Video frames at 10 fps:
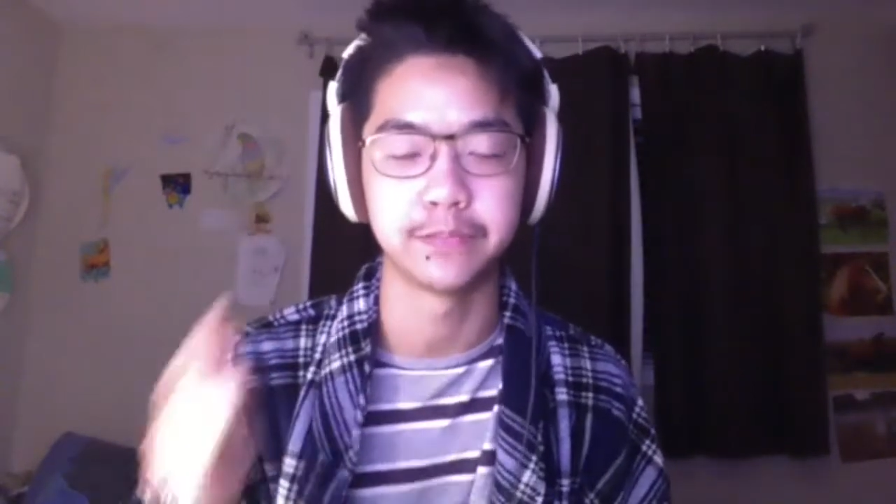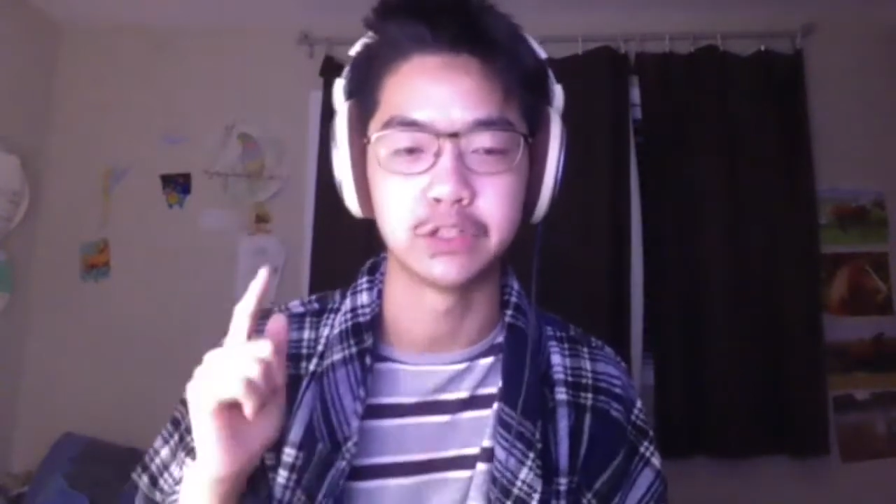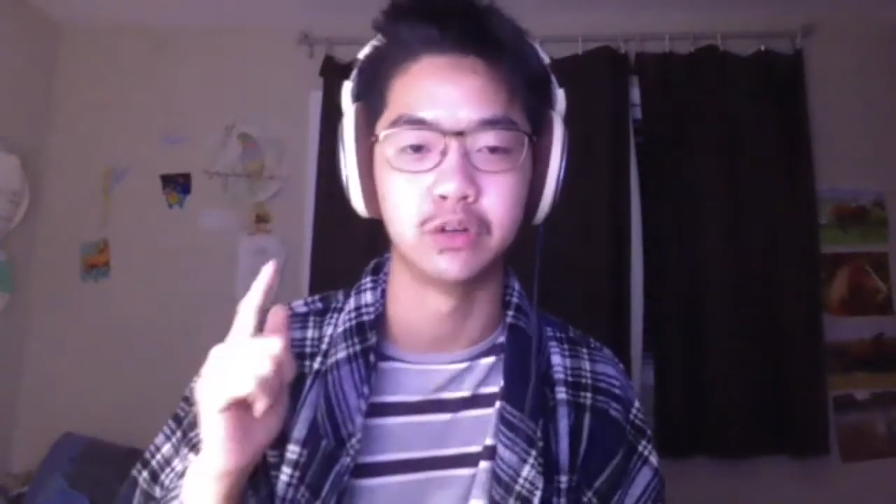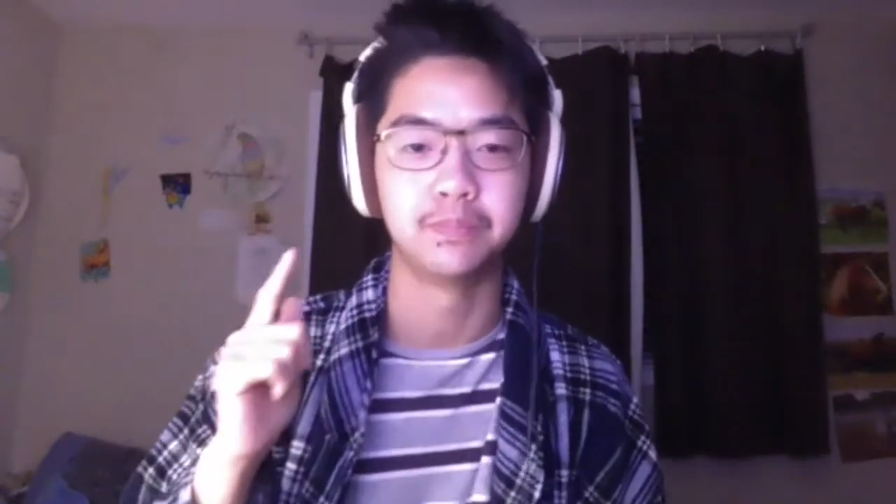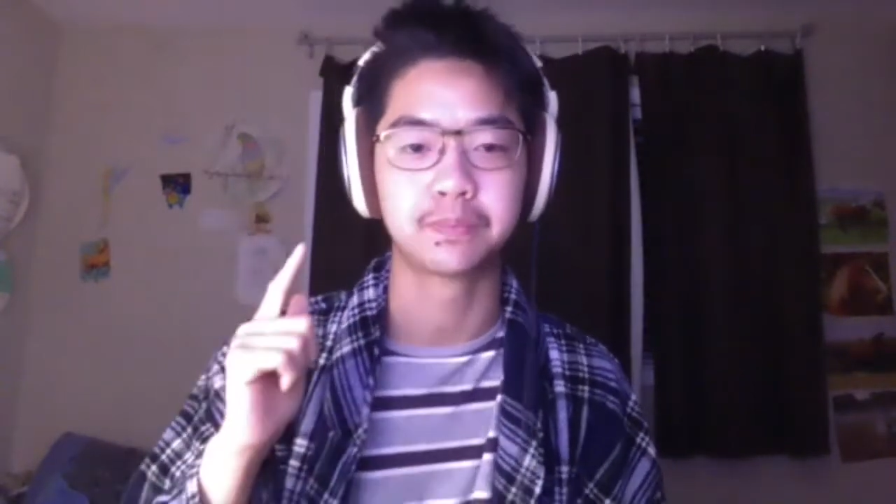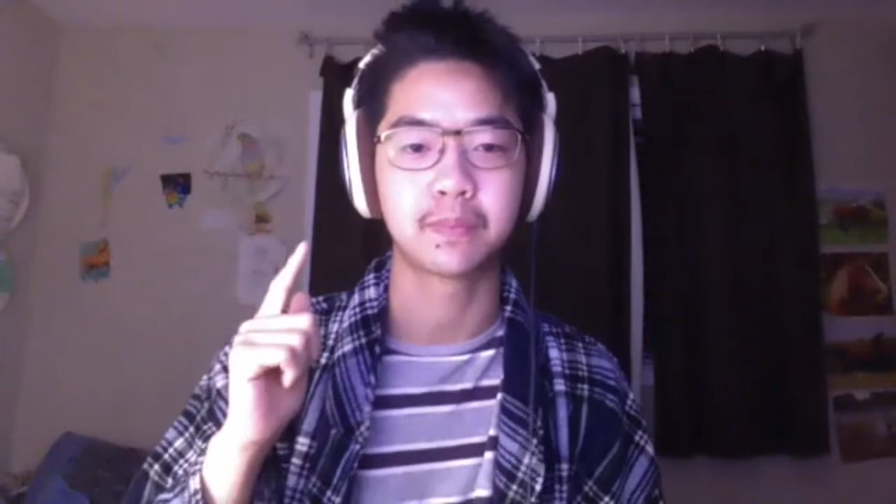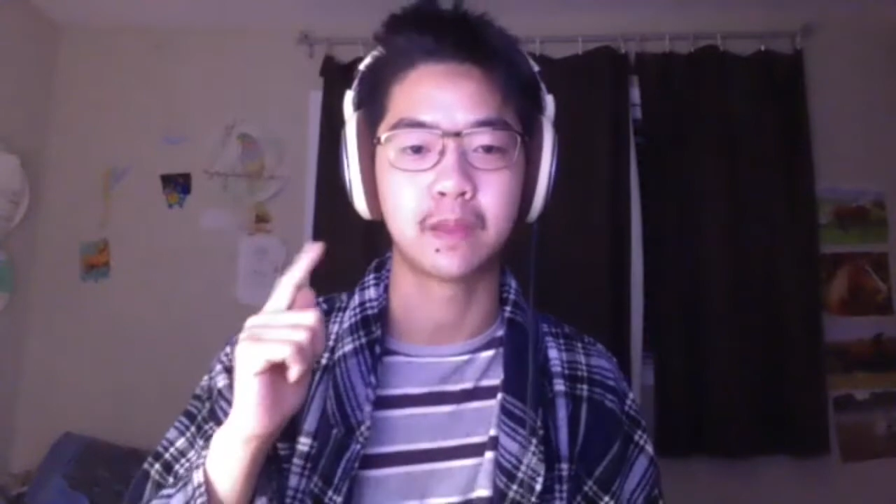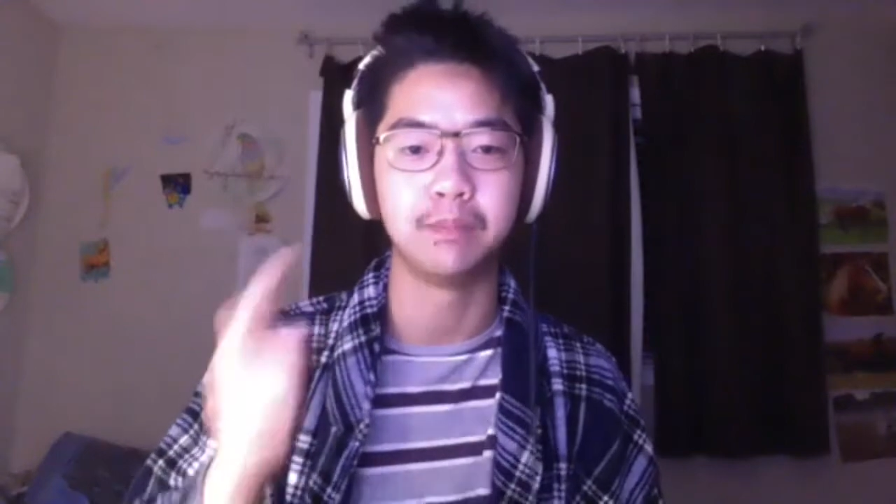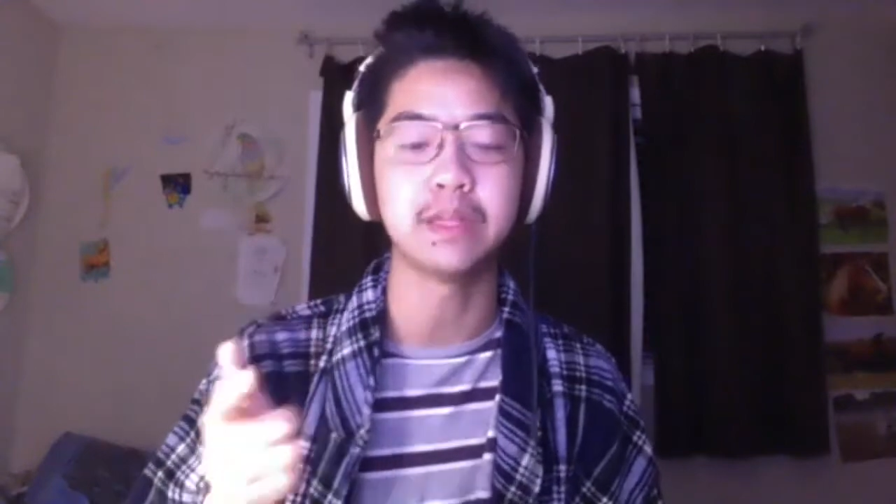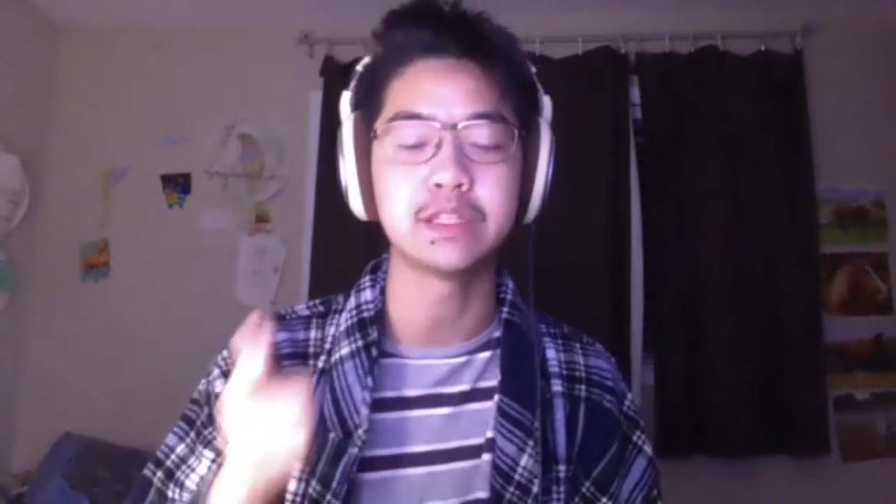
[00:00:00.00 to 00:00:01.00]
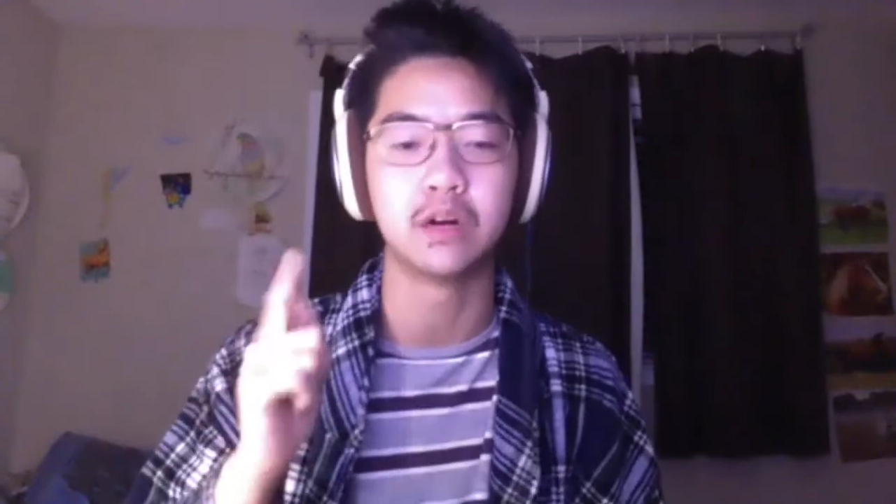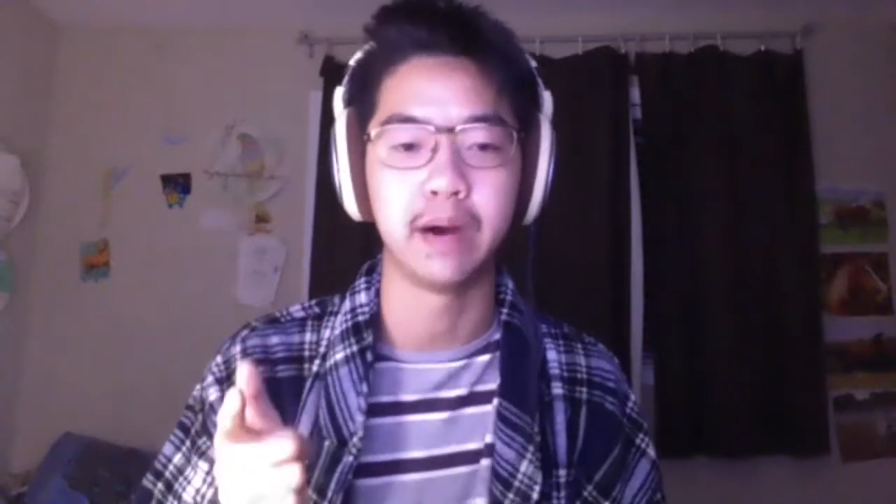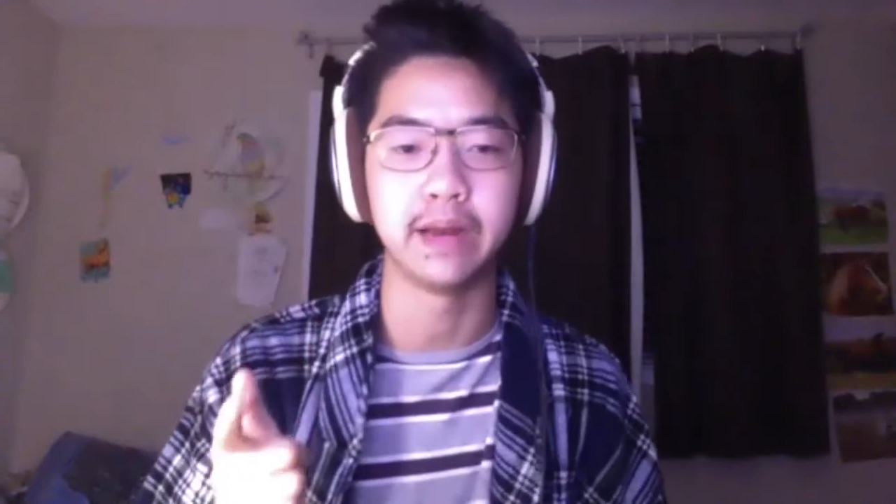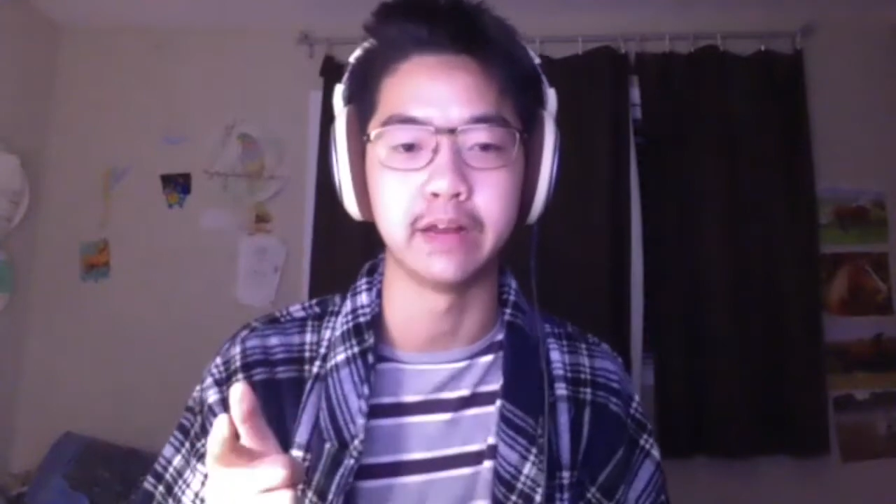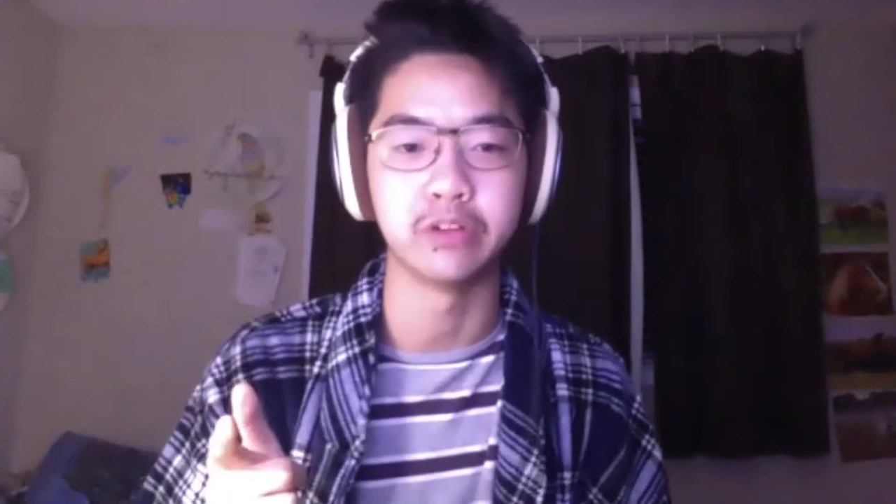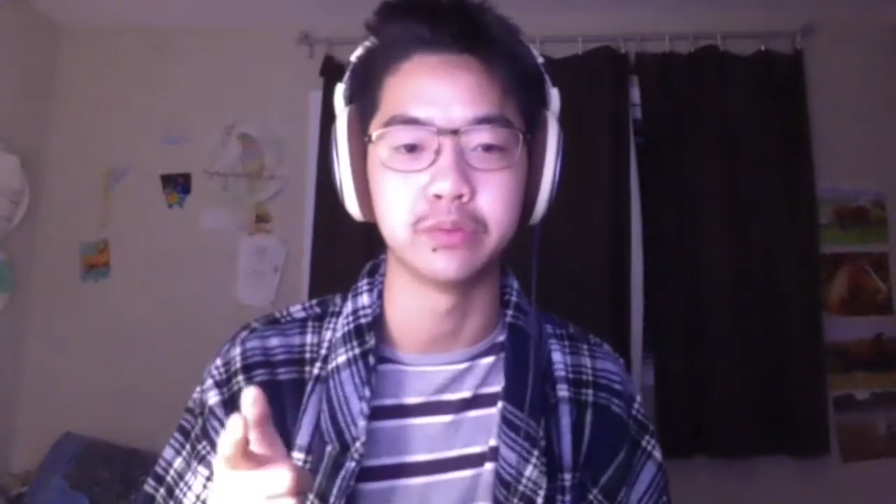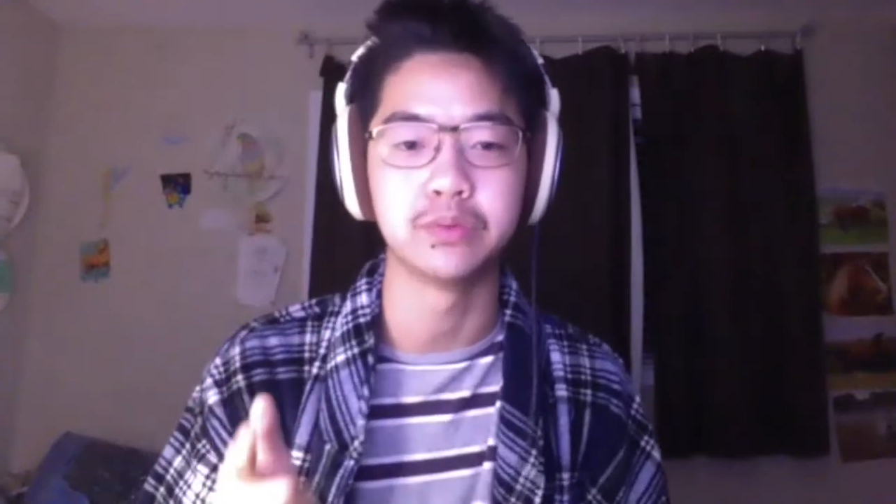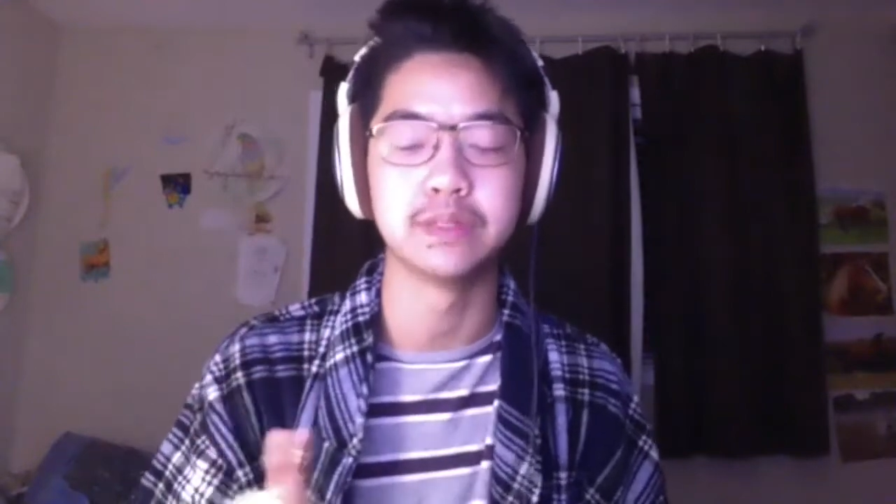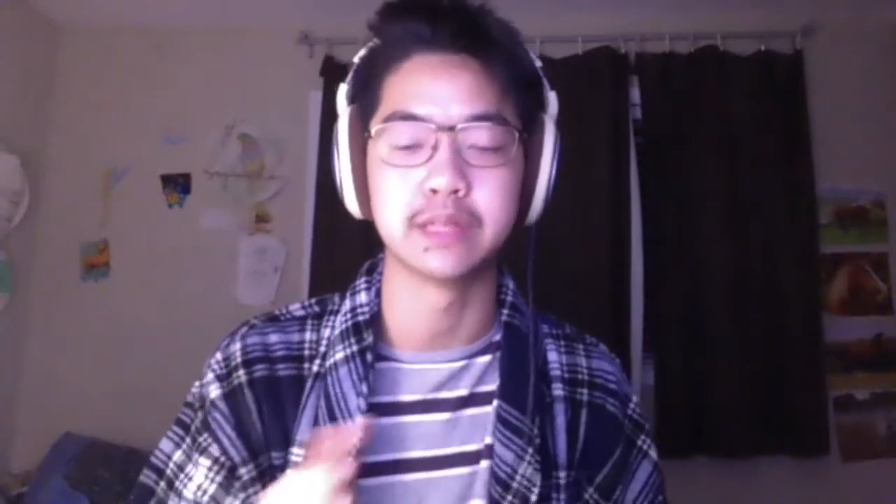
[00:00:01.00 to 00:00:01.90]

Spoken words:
which makes their computing